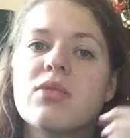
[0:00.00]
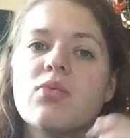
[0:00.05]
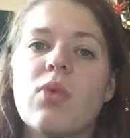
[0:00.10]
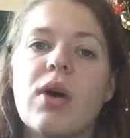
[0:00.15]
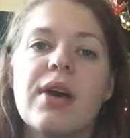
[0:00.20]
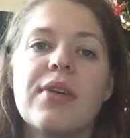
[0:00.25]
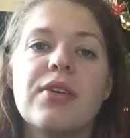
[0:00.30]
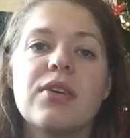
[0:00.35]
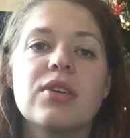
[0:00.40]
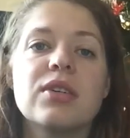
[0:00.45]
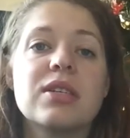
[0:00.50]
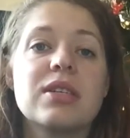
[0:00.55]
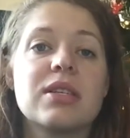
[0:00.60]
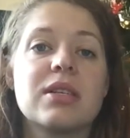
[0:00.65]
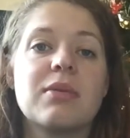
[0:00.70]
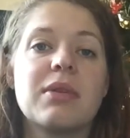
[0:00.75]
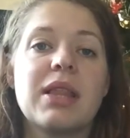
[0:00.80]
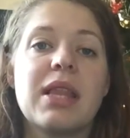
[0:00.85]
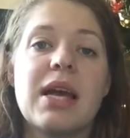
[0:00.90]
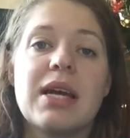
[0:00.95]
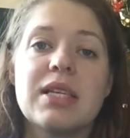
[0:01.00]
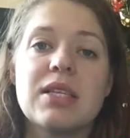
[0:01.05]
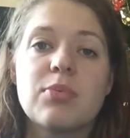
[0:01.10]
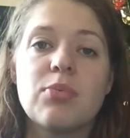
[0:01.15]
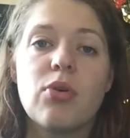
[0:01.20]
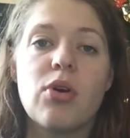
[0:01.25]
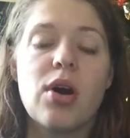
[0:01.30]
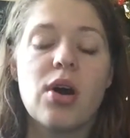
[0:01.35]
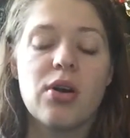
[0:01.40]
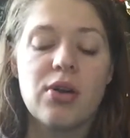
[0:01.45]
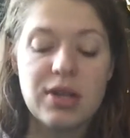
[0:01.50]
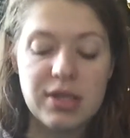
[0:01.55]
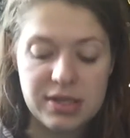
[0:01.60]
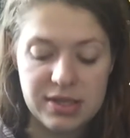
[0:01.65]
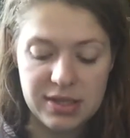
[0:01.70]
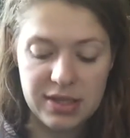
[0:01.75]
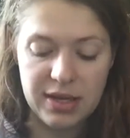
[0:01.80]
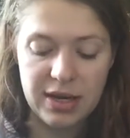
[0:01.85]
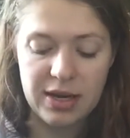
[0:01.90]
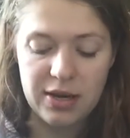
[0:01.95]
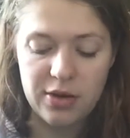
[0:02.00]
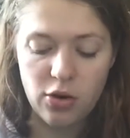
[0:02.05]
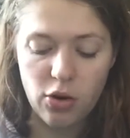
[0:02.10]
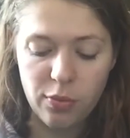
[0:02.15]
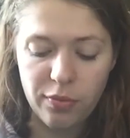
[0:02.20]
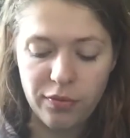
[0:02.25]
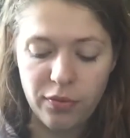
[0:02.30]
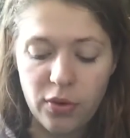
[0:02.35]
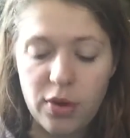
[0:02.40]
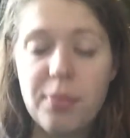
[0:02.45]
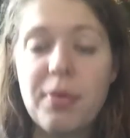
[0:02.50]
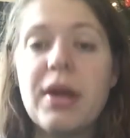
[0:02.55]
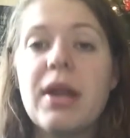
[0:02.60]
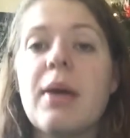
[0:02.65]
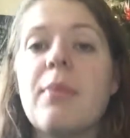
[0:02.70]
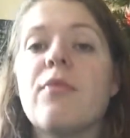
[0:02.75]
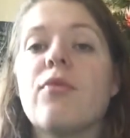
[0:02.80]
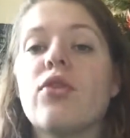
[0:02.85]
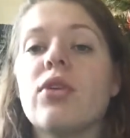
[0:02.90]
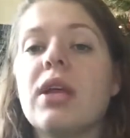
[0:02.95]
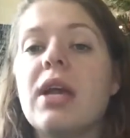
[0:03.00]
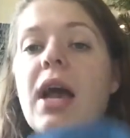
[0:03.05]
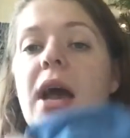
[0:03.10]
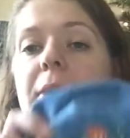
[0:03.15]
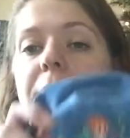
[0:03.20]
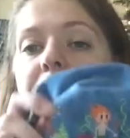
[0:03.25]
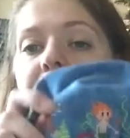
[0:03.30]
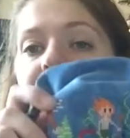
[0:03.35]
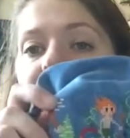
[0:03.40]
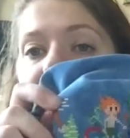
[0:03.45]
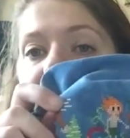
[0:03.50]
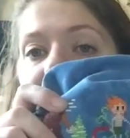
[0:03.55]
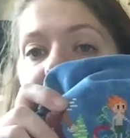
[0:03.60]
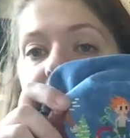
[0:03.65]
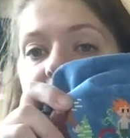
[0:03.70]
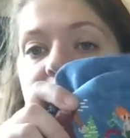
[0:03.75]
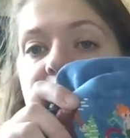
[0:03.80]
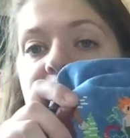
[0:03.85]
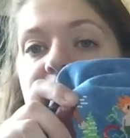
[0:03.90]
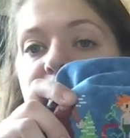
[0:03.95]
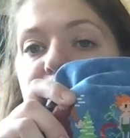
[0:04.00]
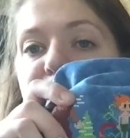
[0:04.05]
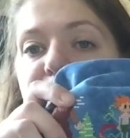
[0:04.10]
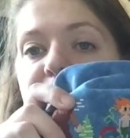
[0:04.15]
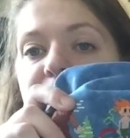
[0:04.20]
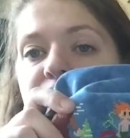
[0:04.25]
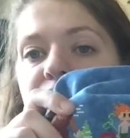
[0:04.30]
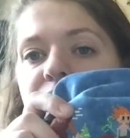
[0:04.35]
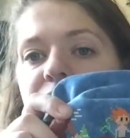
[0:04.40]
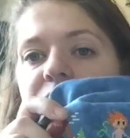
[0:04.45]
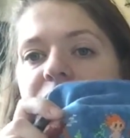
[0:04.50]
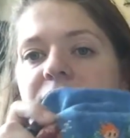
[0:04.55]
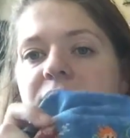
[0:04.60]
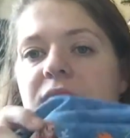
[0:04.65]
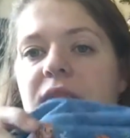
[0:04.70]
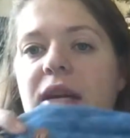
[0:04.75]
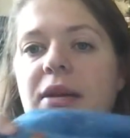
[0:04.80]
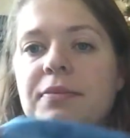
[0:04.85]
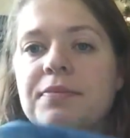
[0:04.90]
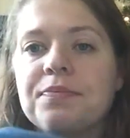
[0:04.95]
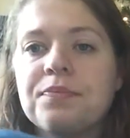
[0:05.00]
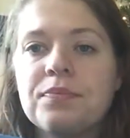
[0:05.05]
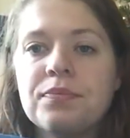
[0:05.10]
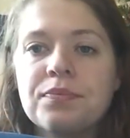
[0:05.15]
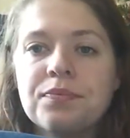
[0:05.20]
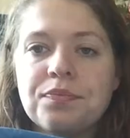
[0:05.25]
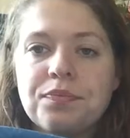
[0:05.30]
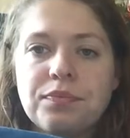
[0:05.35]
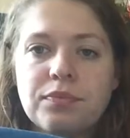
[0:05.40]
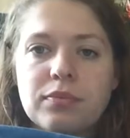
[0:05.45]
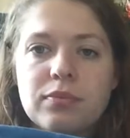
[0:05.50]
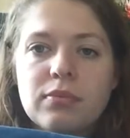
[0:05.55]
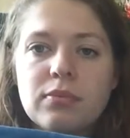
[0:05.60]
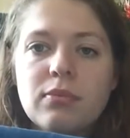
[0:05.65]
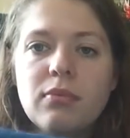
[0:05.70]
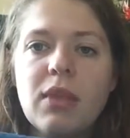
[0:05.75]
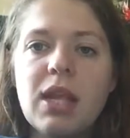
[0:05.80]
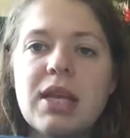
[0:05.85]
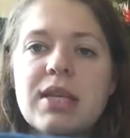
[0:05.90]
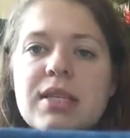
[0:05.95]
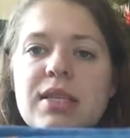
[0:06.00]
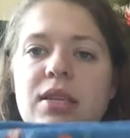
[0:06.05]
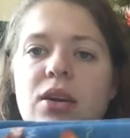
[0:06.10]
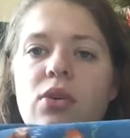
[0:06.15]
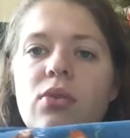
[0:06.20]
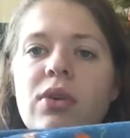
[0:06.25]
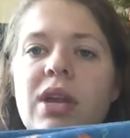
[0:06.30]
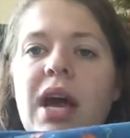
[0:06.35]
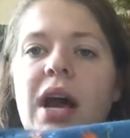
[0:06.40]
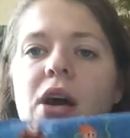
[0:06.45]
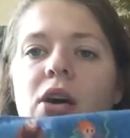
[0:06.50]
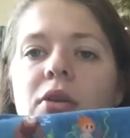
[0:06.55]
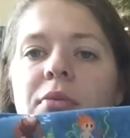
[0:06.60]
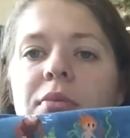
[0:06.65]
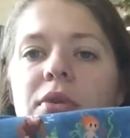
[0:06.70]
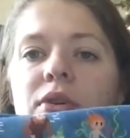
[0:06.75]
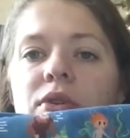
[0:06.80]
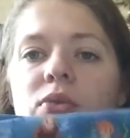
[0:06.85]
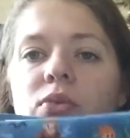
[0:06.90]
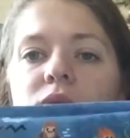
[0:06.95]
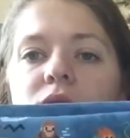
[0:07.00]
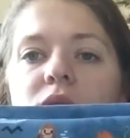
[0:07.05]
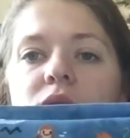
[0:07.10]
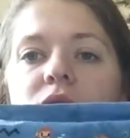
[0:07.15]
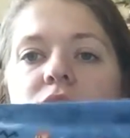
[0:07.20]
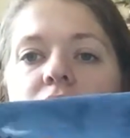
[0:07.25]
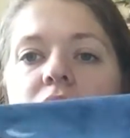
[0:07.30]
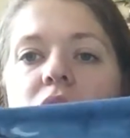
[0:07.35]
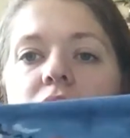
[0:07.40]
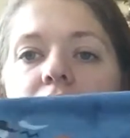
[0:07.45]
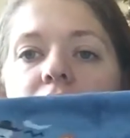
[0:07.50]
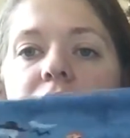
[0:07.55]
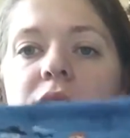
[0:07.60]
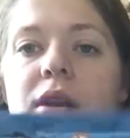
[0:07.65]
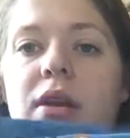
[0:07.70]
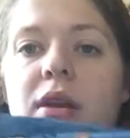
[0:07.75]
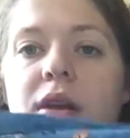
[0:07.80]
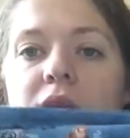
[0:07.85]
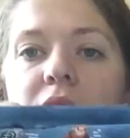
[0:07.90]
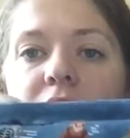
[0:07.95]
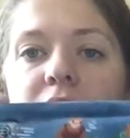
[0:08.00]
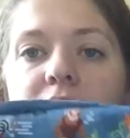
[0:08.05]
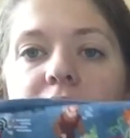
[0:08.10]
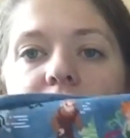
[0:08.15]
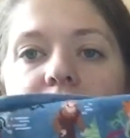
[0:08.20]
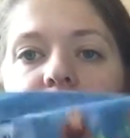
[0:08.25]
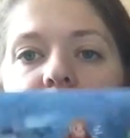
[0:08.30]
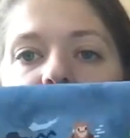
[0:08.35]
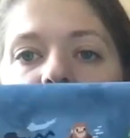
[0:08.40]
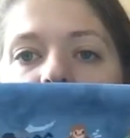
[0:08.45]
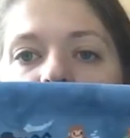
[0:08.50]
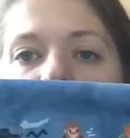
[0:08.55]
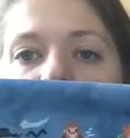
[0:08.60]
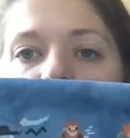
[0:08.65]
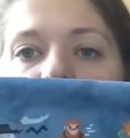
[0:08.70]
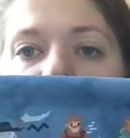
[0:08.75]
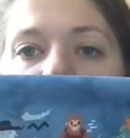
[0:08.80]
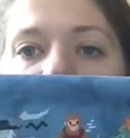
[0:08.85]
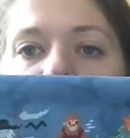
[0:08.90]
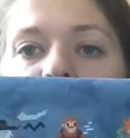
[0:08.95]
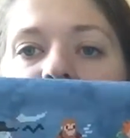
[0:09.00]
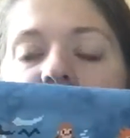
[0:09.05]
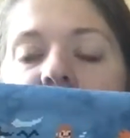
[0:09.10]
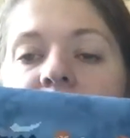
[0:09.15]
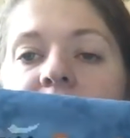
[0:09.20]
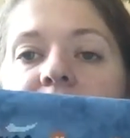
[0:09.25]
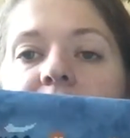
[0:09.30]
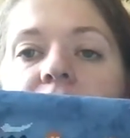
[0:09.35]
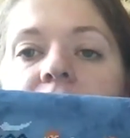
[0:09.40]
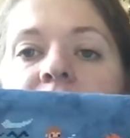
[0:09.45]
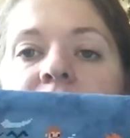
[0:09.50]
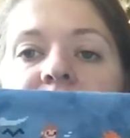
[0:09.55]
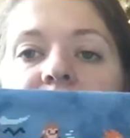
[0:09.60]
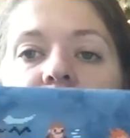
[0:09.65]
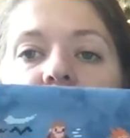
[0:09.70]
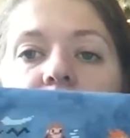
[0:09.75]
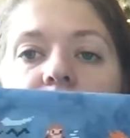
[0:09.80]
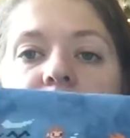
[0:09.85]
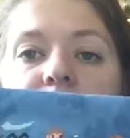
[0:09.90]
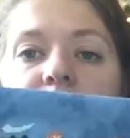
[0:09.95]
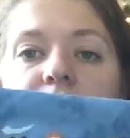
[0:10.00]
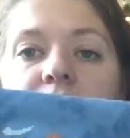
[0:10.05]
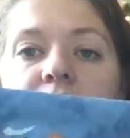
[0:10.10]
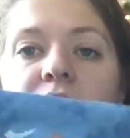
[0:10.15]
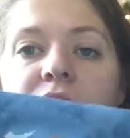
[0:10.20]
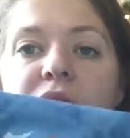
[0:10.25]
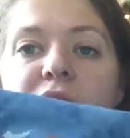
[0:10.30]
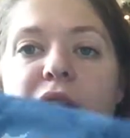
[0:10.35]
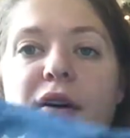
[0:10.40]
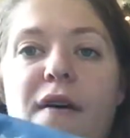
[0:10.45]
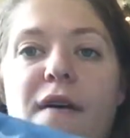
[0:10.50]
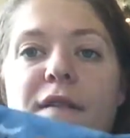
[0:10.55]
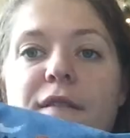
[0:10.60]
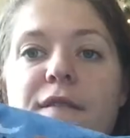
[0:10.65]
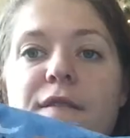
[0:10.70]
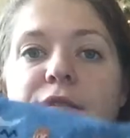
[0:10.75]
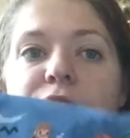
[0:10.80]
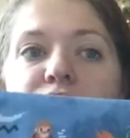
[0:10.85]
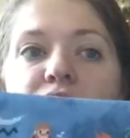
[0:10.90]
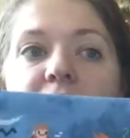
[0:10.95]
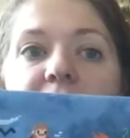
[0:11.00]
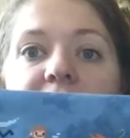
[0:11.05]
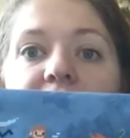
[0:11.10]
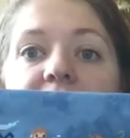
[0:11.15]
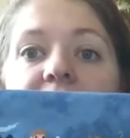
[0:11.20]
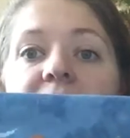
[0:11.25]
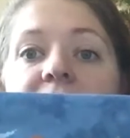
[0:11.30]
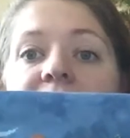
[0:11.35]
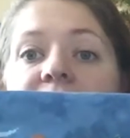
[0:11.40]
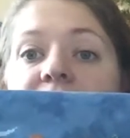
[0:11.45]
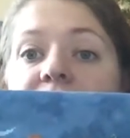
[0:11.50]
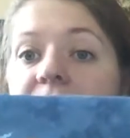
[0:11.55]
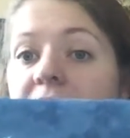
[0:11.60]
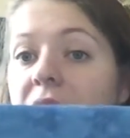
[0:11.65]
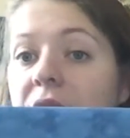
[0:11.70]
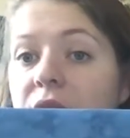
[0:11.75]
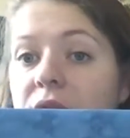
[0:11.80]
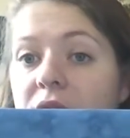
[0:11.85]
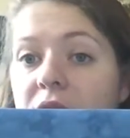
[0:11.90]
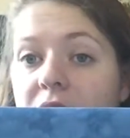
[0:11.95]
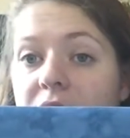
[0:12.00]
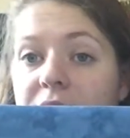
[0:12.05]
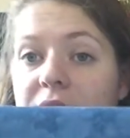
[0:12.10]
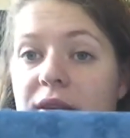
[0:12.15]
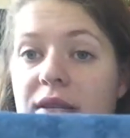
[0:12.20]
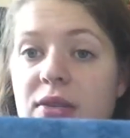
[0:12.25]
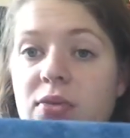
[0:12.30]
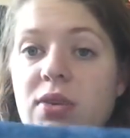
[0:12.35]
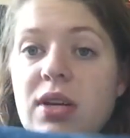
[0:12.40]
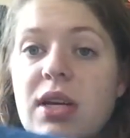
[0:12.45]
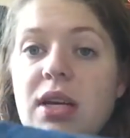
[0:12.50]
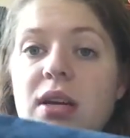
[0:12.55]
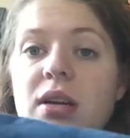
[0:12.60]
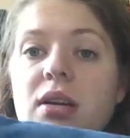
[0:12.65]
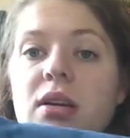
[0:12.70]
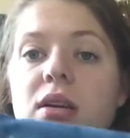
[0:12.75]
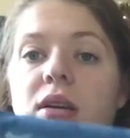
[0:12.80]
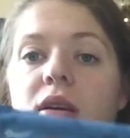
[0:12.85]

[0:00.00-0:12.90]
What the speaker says: is why there's less progress than I had hoped for, but I'm really happy that I got to finish the C. So now I'm going to work on, next time it comes out, on the Friday and the Saturday this week,